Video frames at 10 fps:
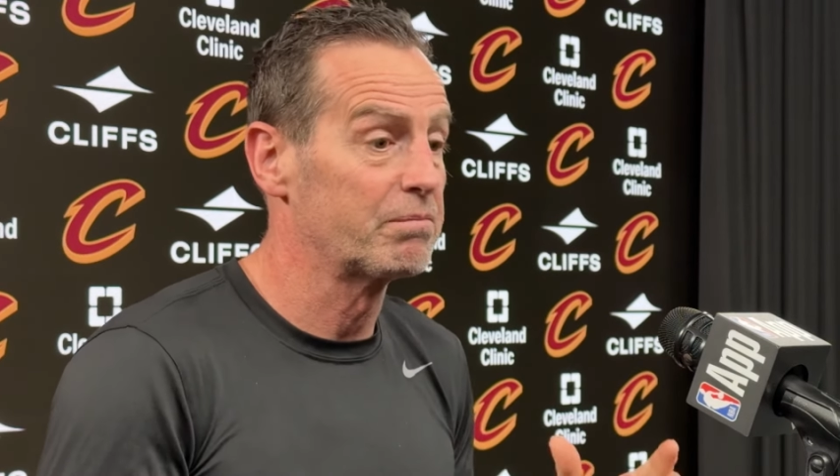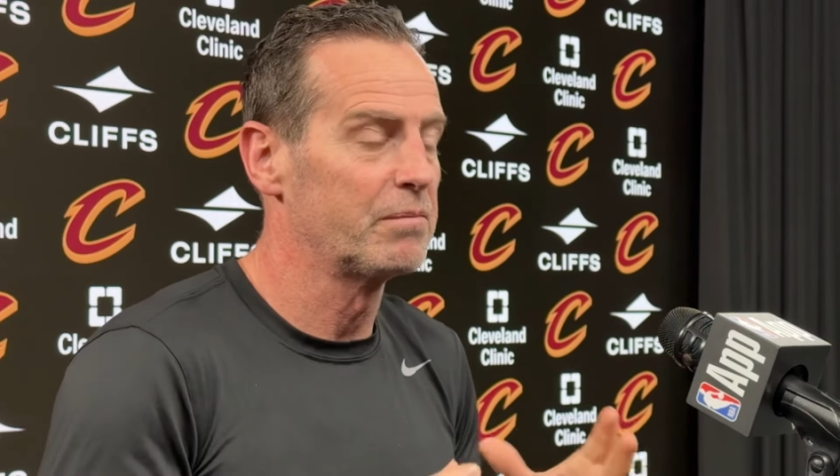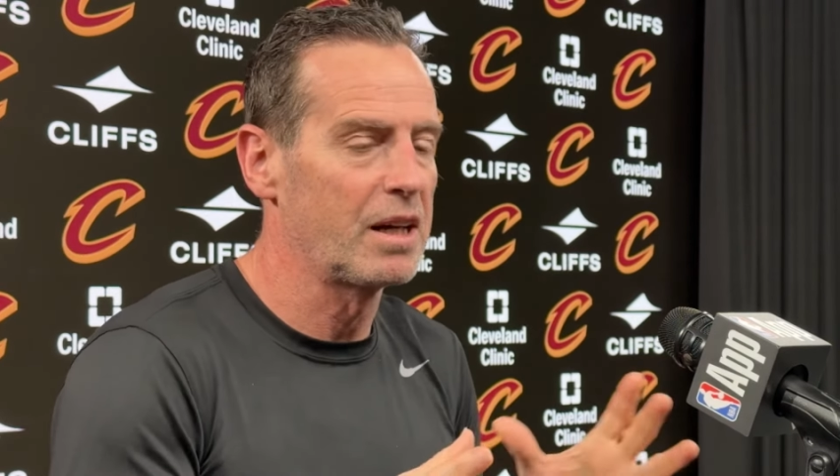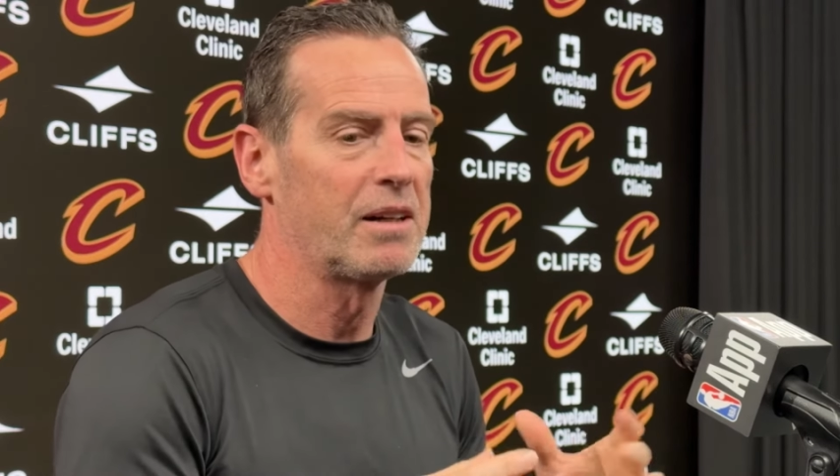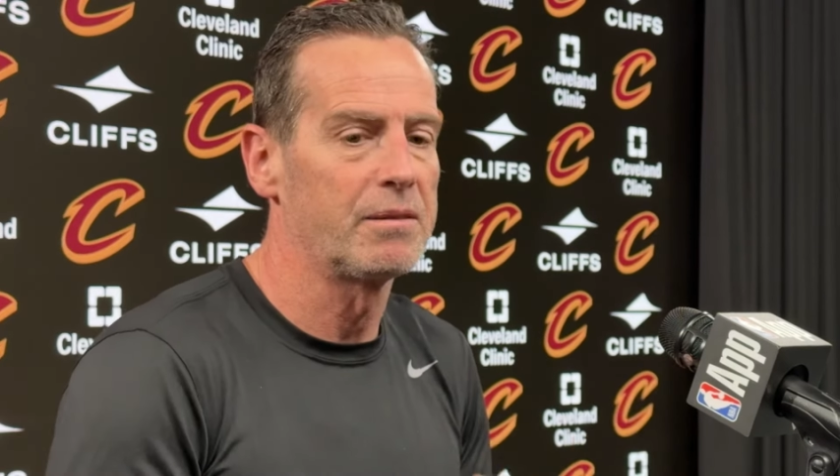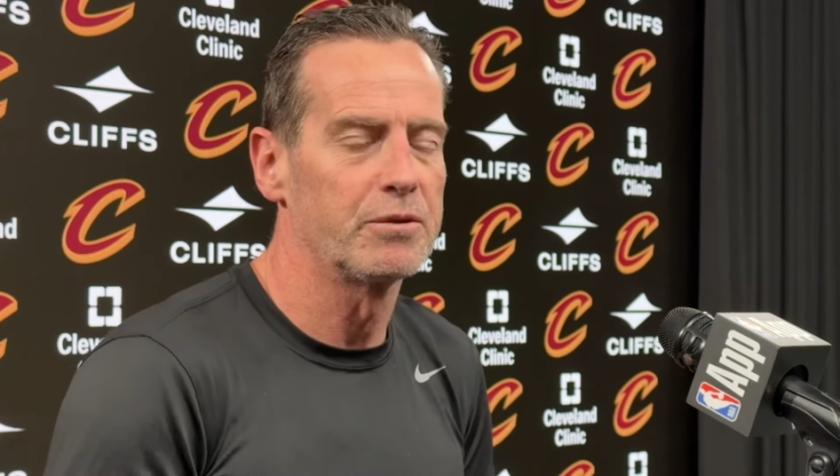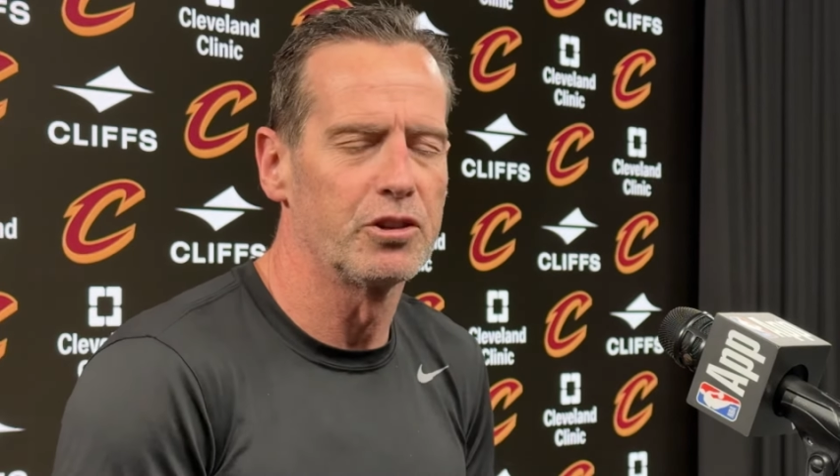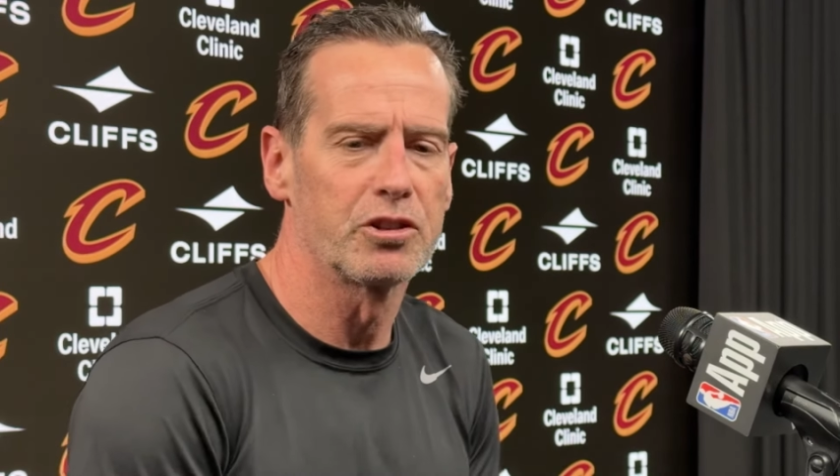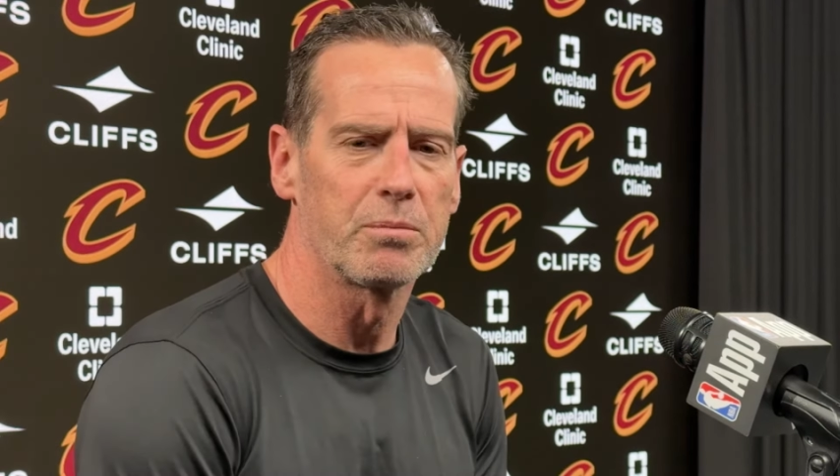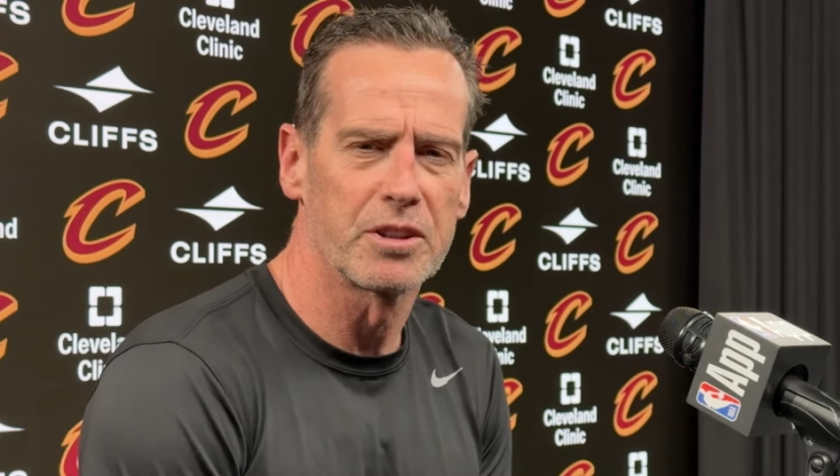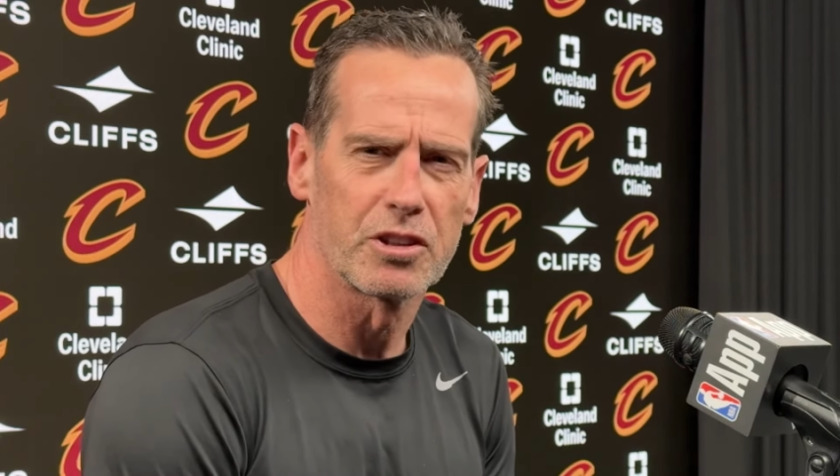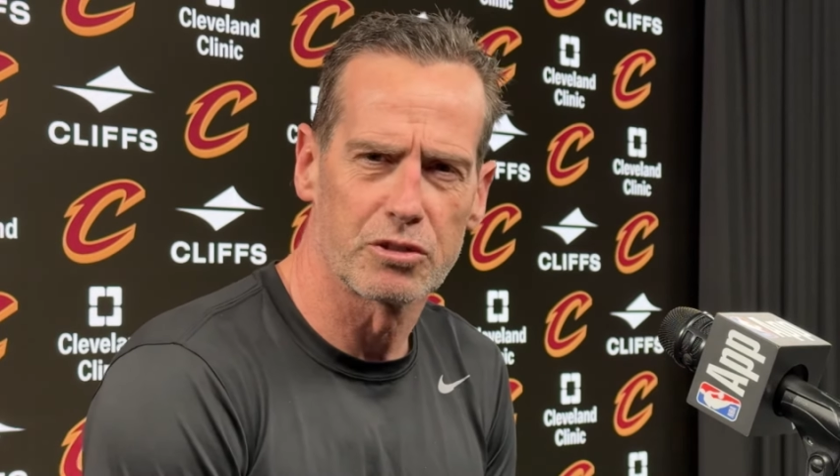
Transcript: as a